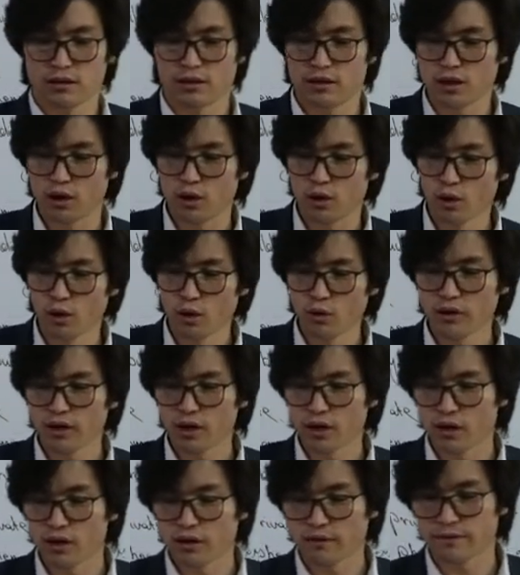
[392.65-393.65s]
the
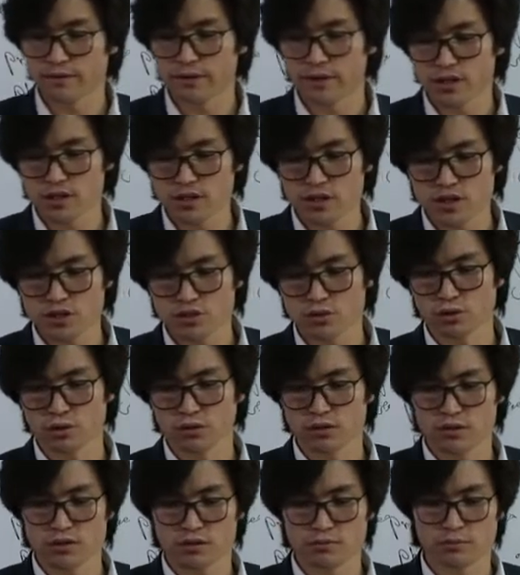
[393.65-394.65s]
owner of these
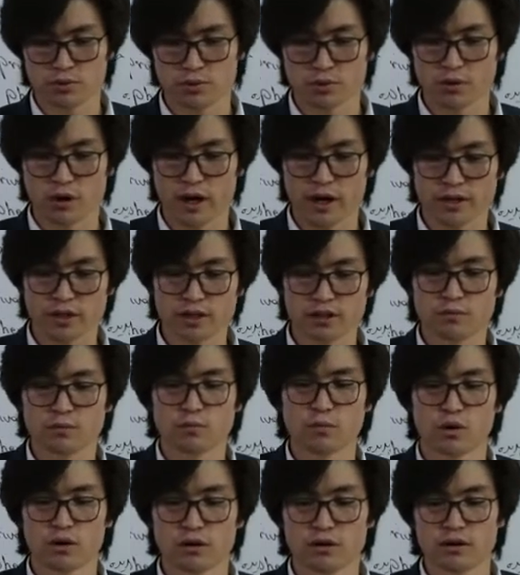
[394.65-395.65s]
schools provided
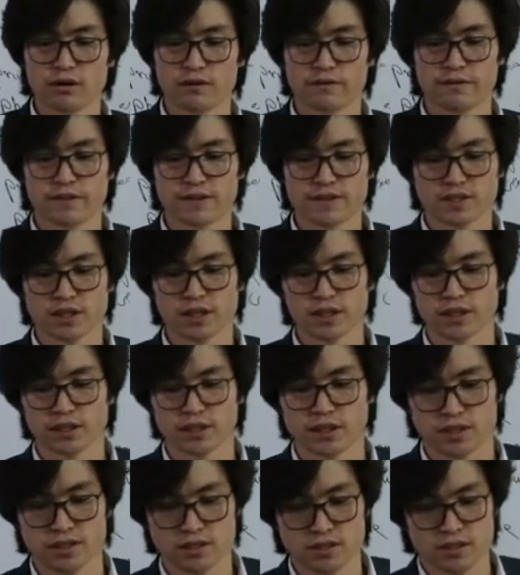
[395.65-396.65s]
more
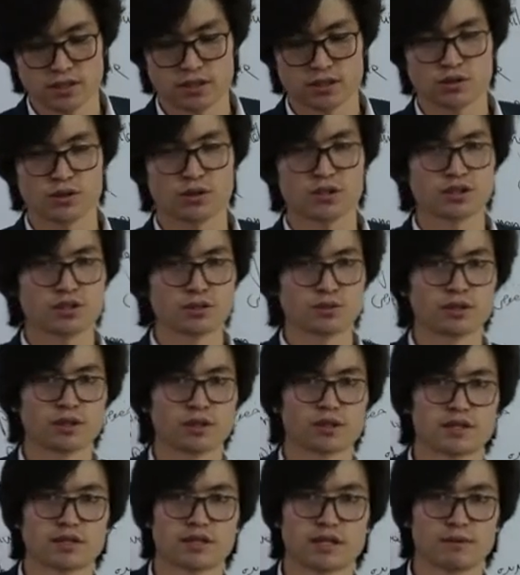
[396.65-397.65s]
facilities to students.